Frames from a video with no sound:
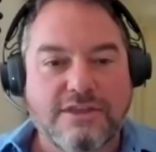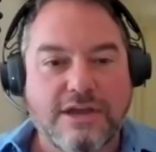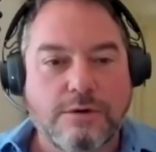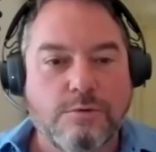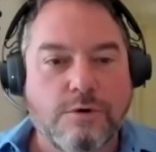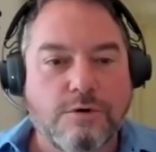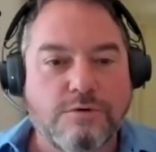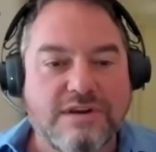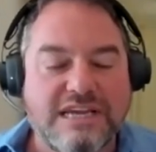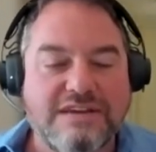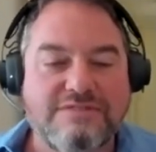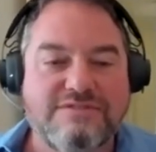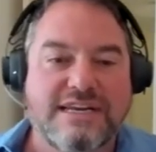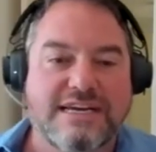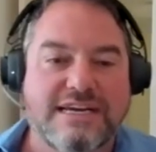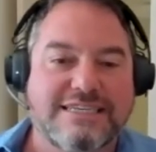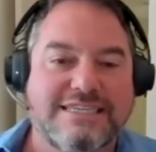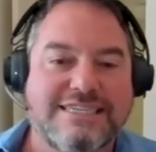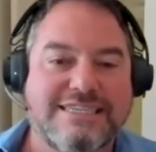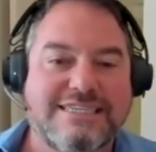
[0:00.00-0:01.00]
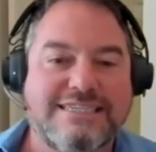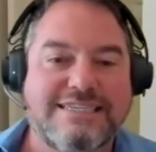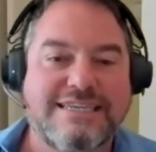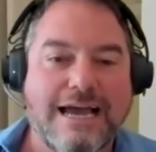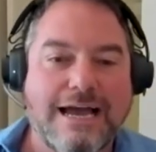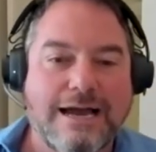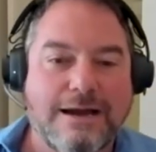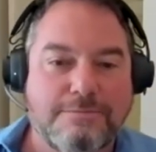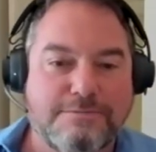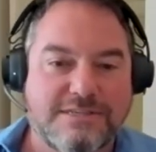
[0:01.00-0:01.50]
They won't even
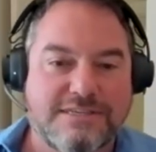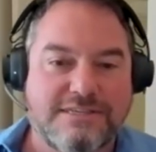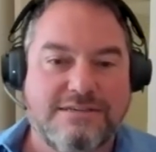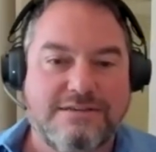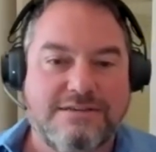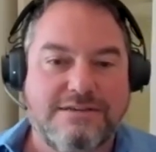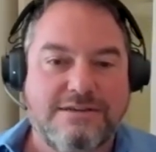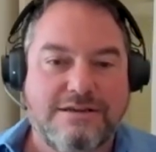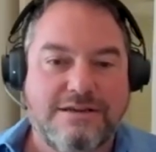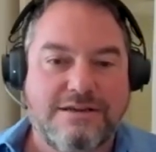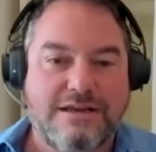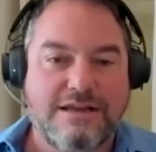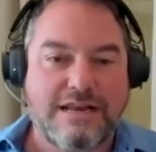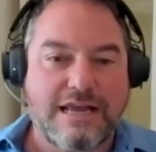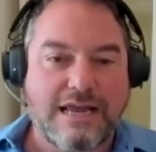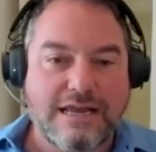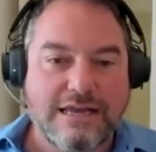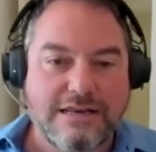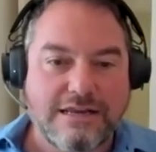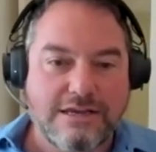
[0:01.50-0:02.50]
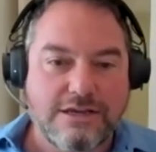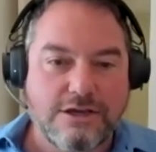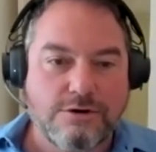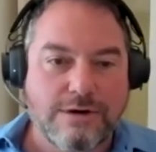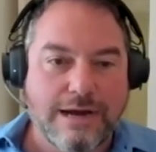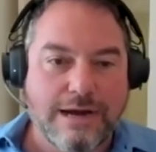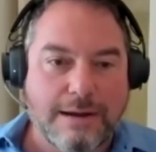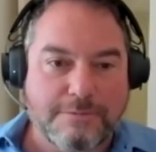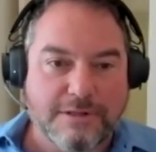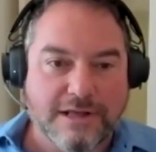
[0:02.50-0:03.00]
accept an
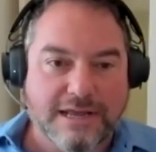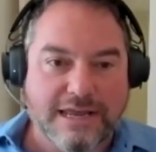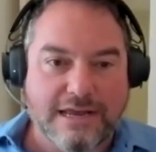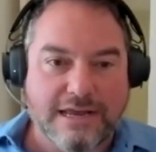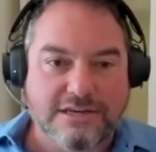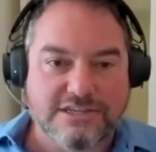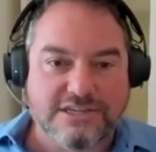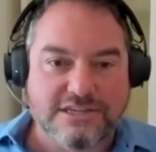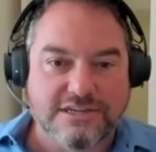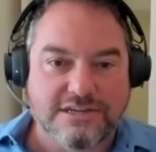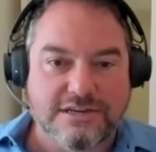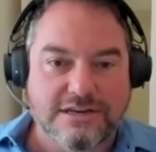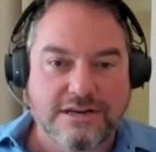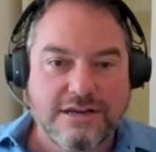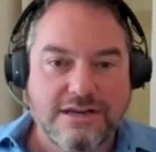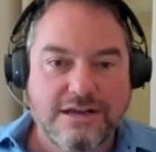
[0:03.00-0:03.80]
ADU application,